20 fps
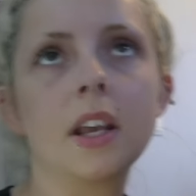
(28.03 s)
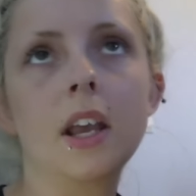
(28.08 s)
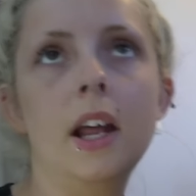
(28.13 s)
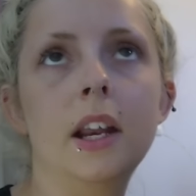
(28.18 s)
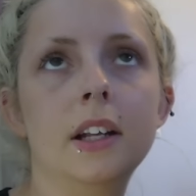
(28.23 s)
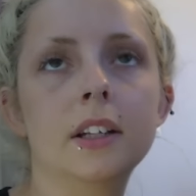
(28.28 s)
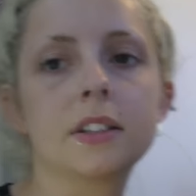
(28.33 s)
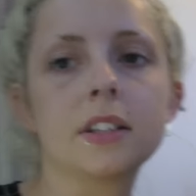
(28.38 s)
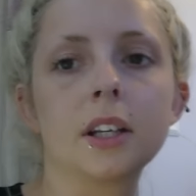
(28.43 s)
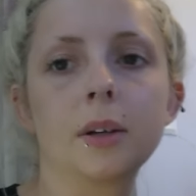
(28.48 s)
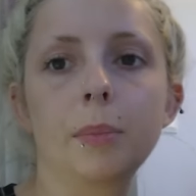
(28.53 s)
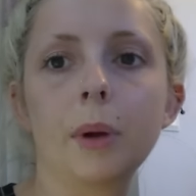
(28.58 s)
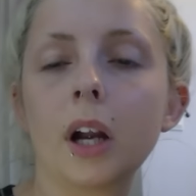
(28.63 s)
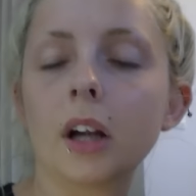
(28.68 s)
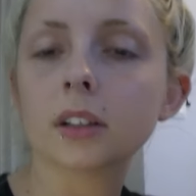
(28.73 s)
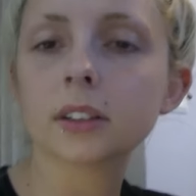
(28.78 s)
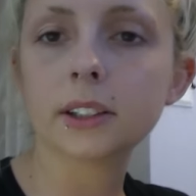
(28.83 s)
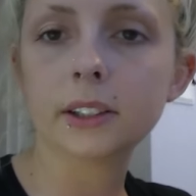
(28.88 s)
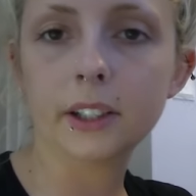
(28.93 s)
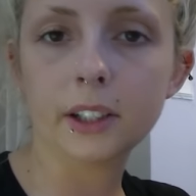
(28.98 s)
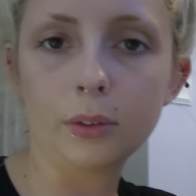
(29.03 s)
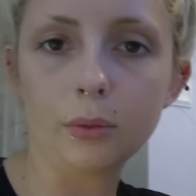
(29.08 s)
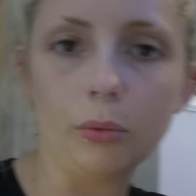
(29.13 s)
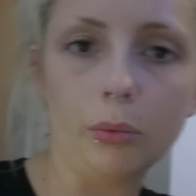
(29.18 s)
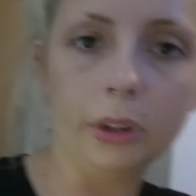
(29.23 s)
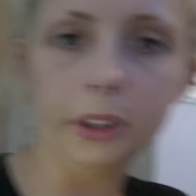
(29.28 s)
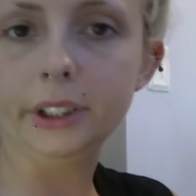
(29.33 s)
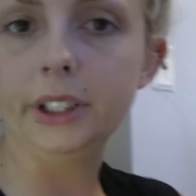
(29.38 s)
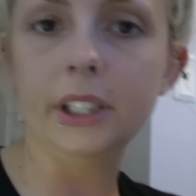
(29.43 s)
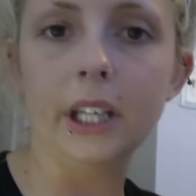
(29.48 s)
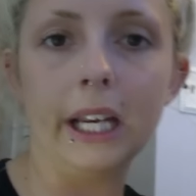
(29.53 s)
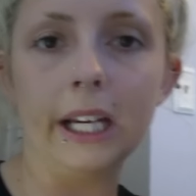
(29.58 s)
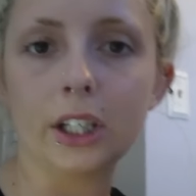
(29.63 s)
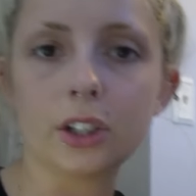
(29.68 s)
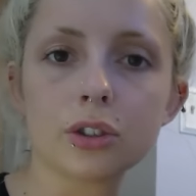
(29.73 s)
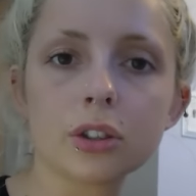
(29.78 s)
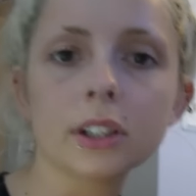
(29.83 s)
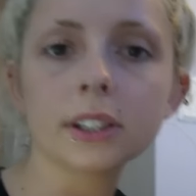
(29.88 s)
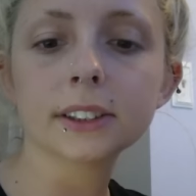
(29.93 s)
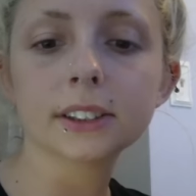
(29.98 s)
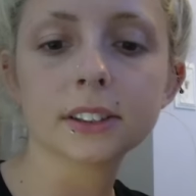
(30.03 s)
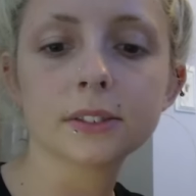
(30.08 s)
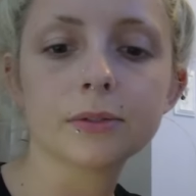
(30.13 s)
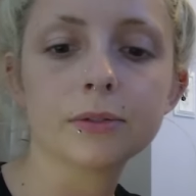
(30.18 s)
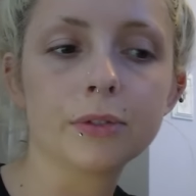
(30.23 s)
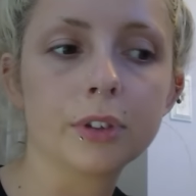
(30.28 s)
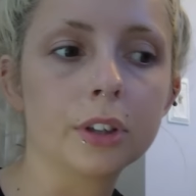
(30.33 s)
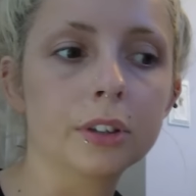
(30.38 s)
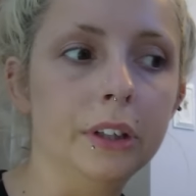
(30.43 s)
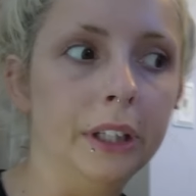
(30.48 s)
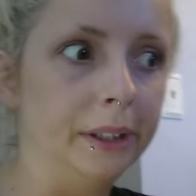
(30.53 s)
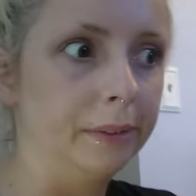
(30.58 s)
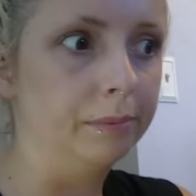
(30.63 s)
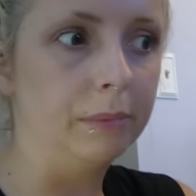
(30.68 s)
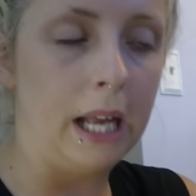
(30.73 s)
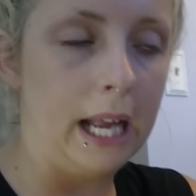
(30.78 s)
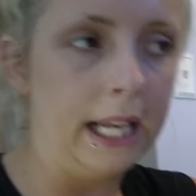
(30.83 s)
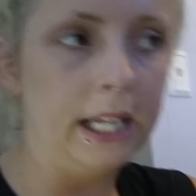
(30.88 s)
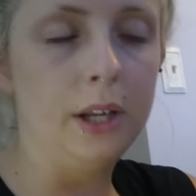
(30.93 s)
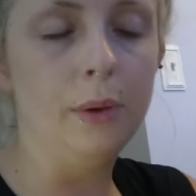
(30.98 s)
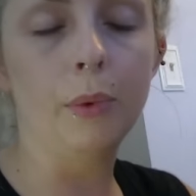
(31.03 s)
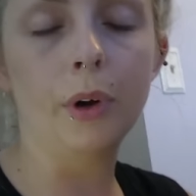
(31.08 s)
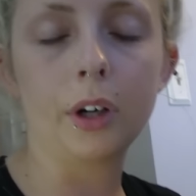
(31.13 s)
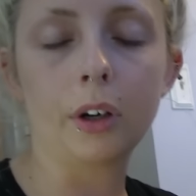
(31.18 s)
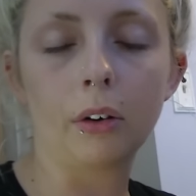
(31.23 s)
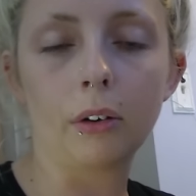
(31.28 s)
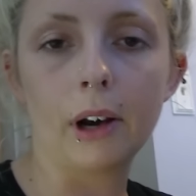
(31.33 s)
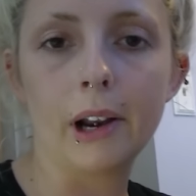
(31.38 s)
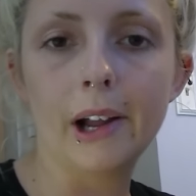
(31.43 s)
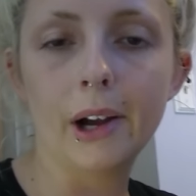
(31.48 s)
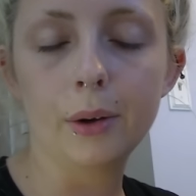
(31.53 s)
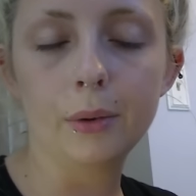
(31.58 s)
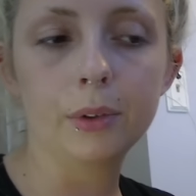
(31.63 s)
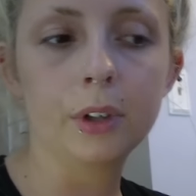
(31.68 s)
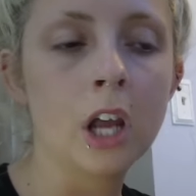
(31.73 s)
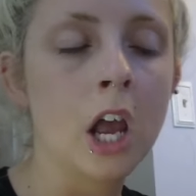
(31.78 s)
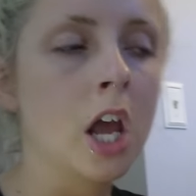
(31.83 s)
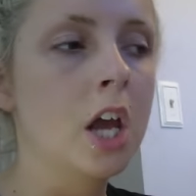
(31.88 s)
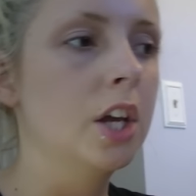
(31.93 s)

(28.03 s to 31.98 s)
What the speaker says: And it's like apparently like really dangerous for like anyone around.